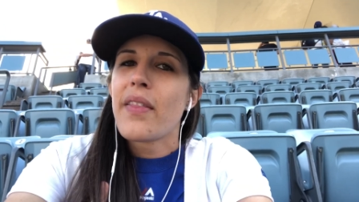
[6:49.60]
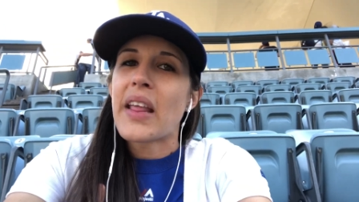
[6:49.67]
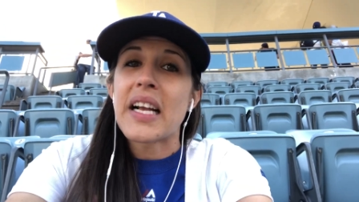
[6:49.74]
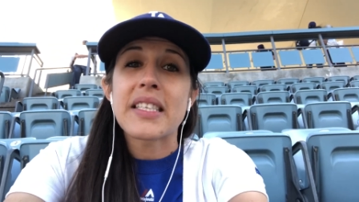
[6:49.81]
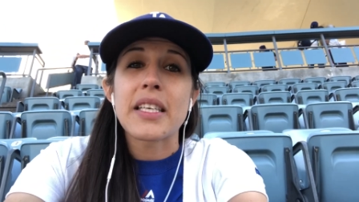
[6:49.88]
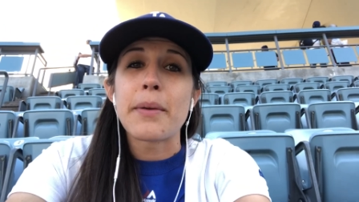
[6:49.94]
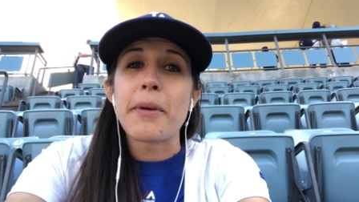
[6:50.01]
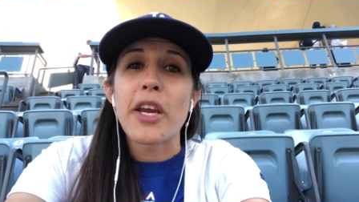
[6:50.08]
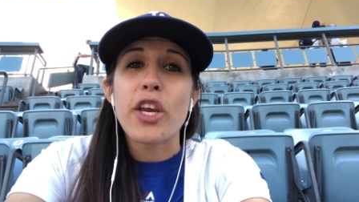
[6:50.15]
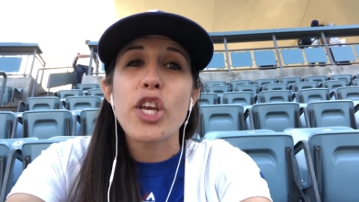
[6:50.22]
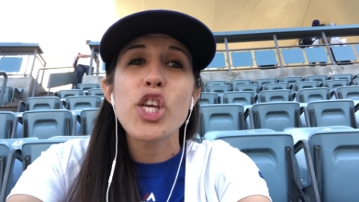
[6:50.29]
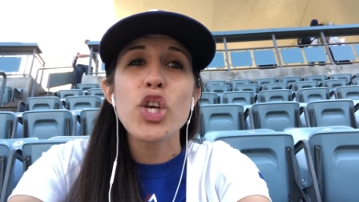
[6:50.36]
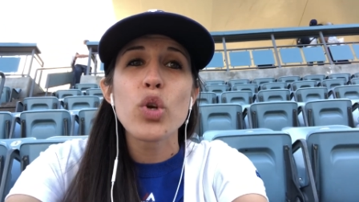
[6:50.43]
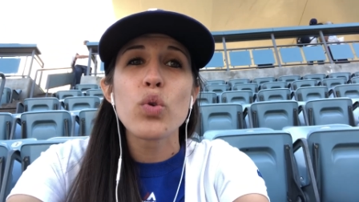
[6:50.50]
that's going to be
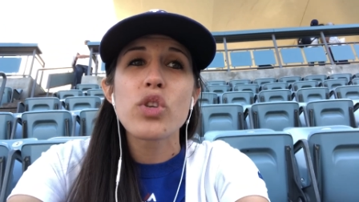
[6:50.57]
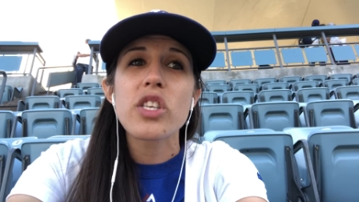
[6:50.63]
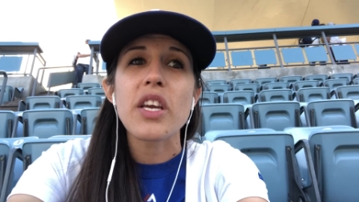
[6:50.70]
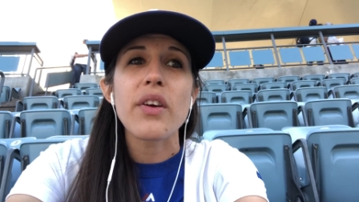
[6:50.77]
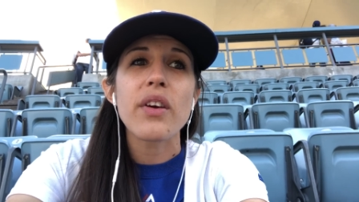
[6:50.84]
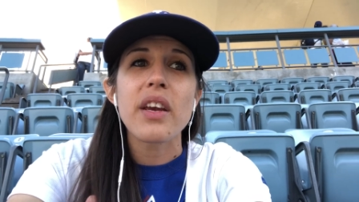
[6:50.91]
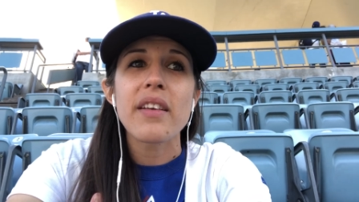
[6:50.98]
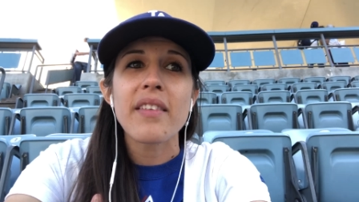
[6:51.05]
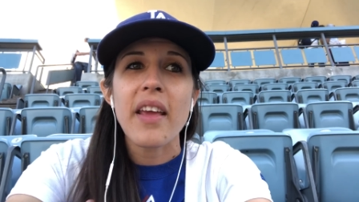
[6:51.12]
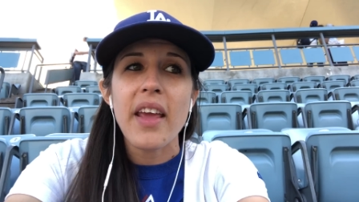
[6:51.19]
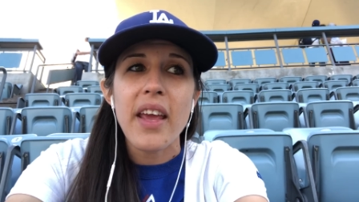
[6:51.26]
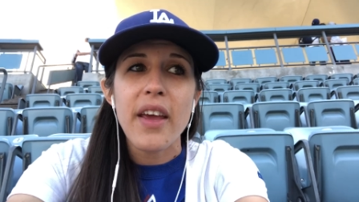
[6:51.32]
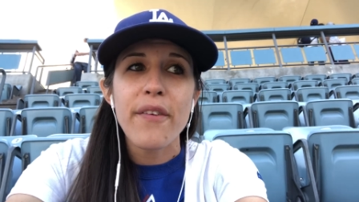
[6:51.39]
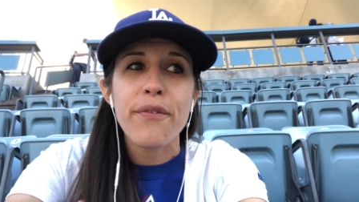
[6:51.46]
a huge series
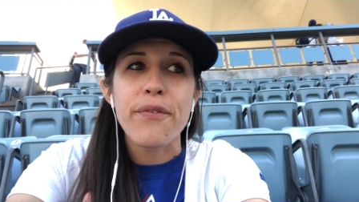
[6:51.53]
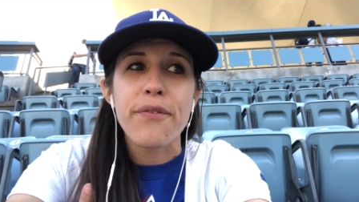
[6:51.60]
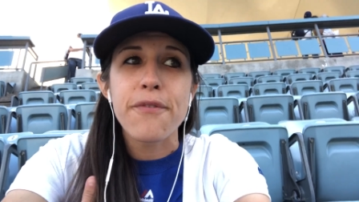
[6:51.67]
if